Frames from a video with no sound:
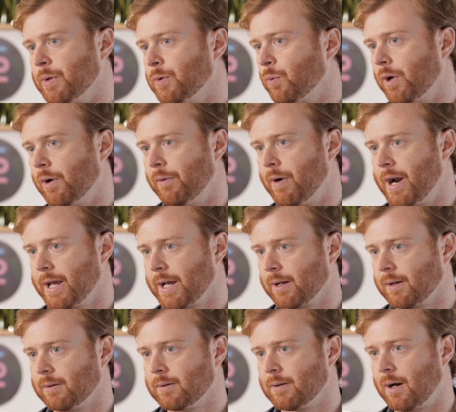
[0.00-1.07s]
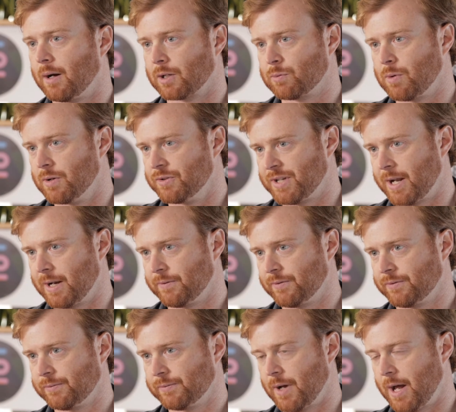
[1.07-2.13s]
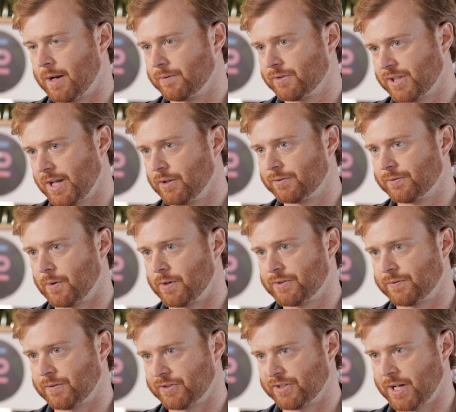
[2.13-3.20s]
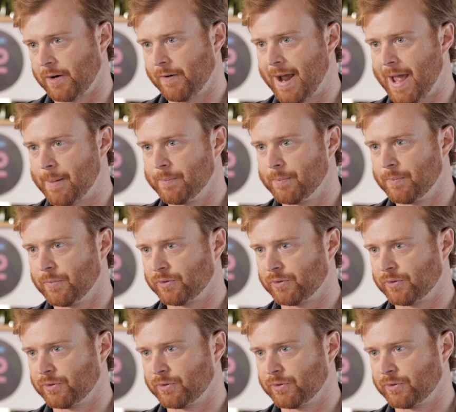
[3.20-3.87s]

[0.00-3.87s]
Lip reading: were running all quotes out of Salesforce for CRM.